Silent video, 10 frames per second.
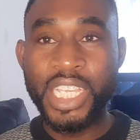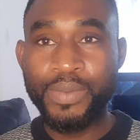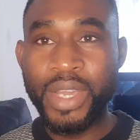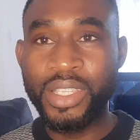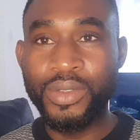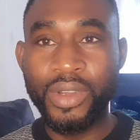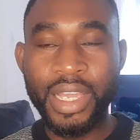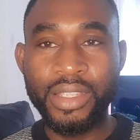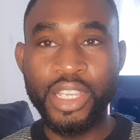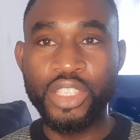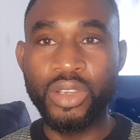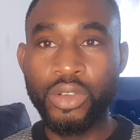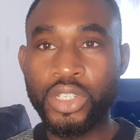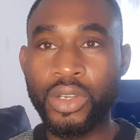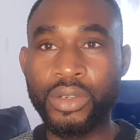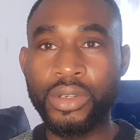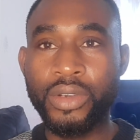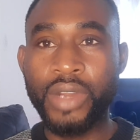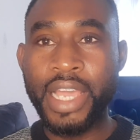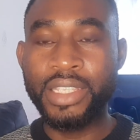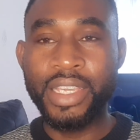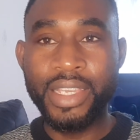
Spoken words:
expecting to get a solution, right?